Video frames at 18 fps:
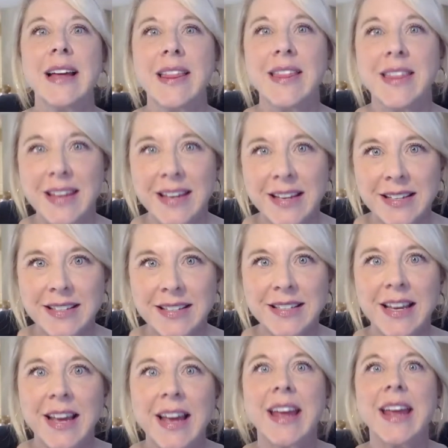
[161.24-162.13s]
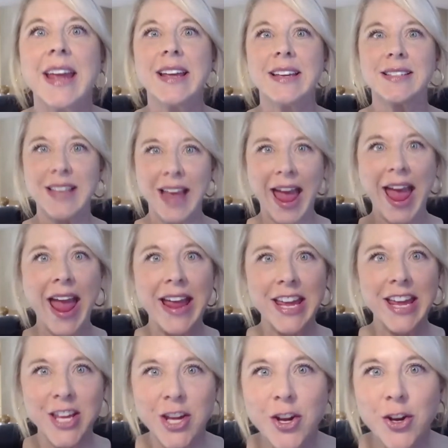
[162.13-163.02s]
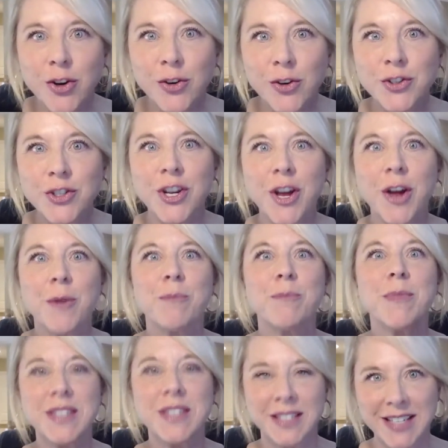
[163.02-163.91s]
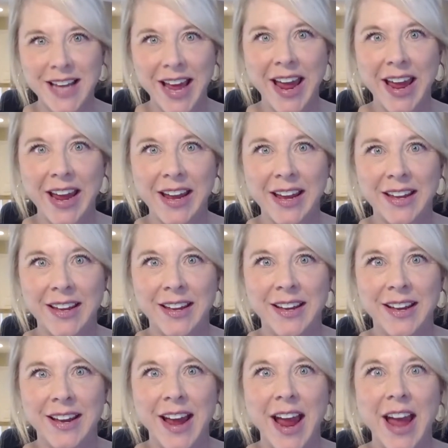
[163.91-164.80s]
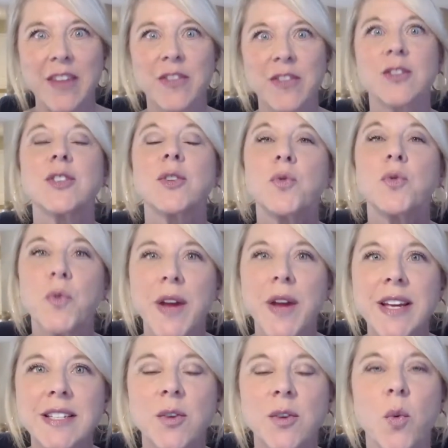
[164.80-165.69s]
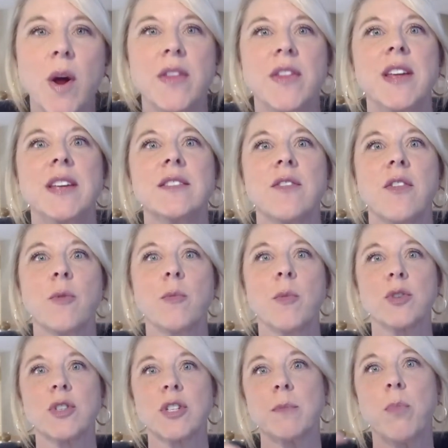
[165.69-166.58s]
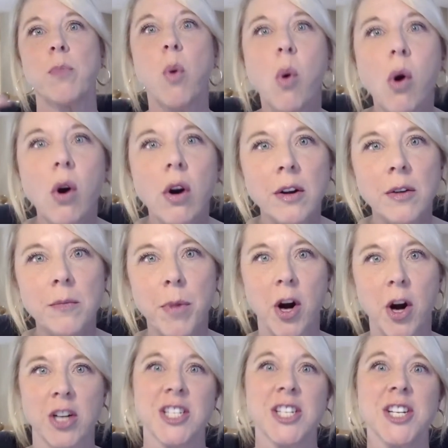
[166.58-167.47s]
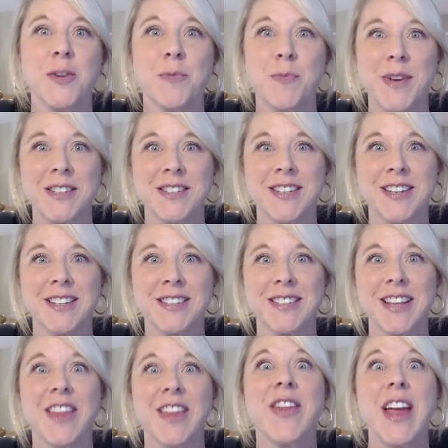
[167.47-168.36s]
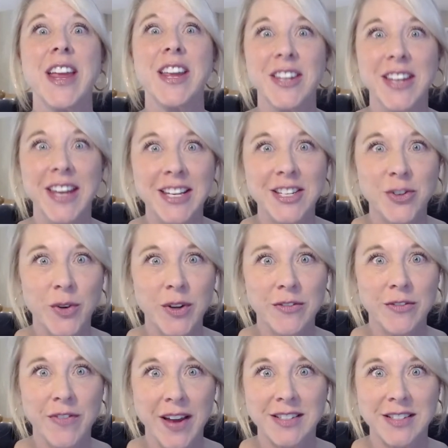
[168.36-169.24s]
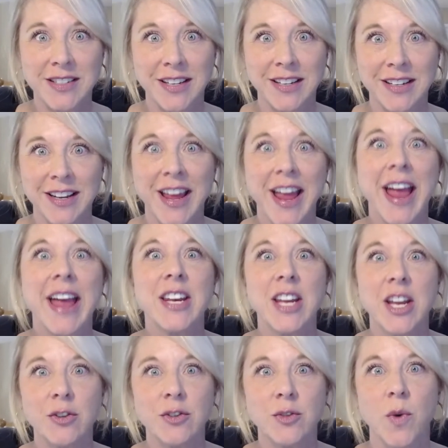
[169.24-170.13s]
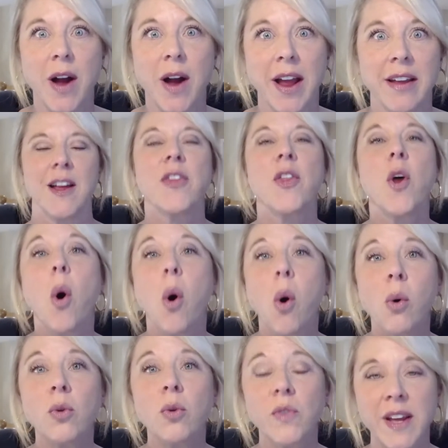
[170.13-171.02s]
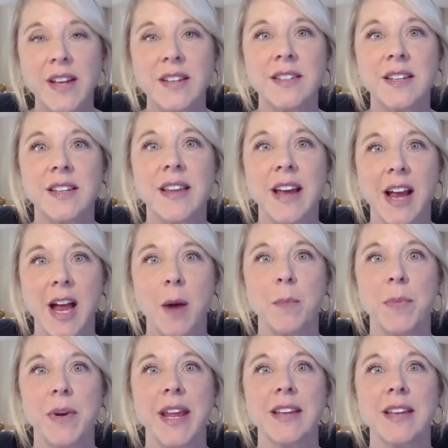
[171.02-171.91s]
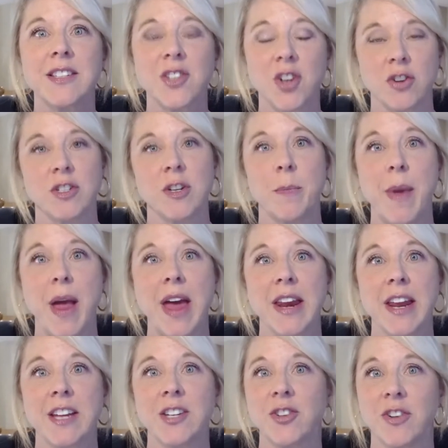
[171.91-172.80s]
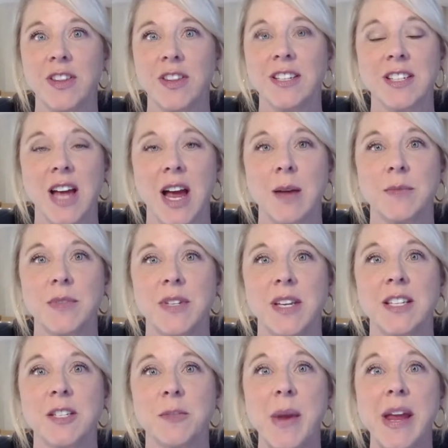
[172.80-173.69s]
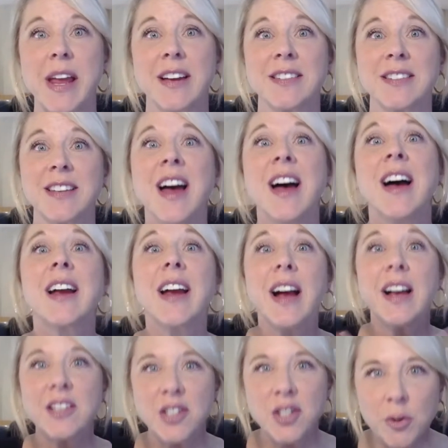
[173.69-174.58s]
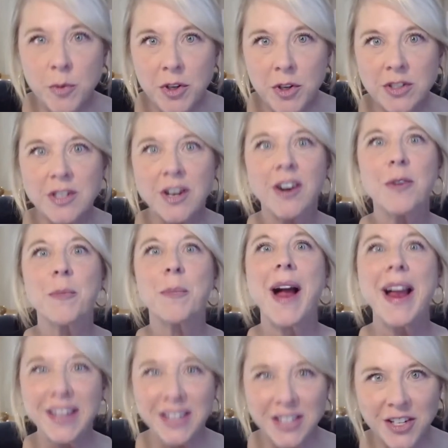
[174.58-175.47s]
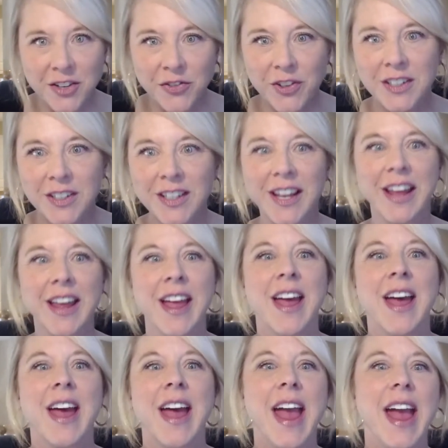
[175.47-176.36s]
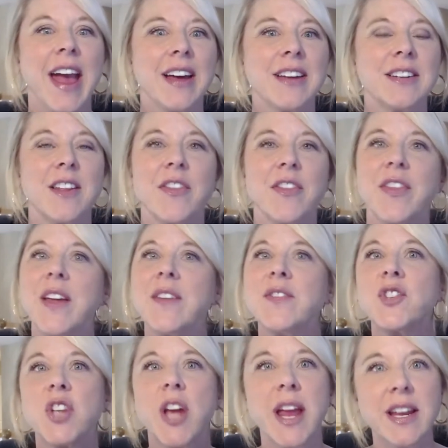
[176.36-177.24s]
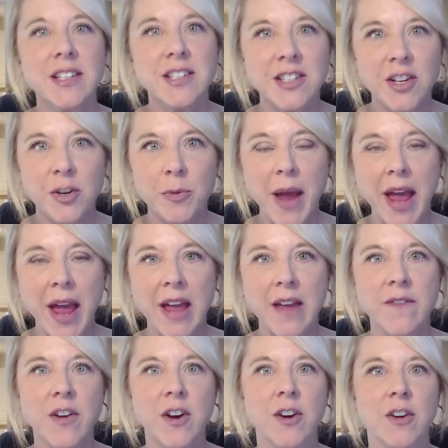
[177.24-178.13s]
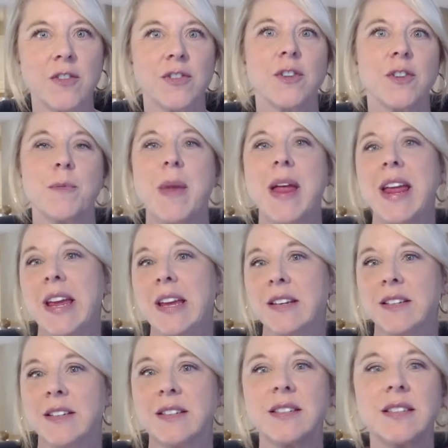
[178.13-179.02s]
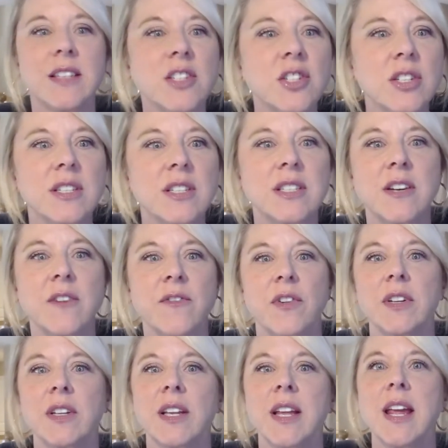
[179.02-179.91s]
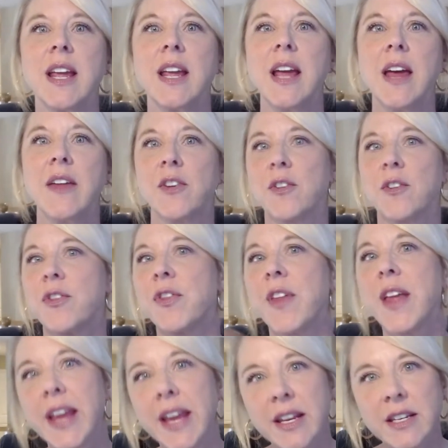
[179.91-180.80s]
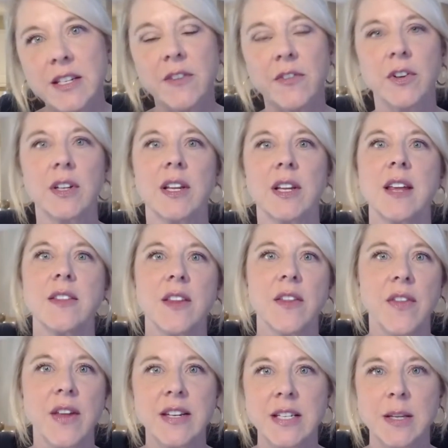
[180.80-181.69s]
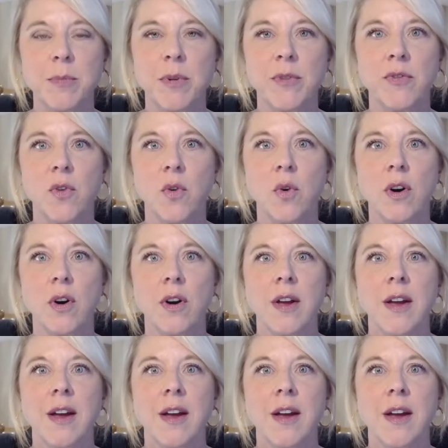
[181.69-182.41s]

This is a huge mistake. And there's a reason why these are the most important parts of your business that you need to invest in. And here's why. The whole reason that companies start to panic during these times is because customers are buying differently and they've changed their behavior. They're making decisions differently and they're thinking differently than they did before.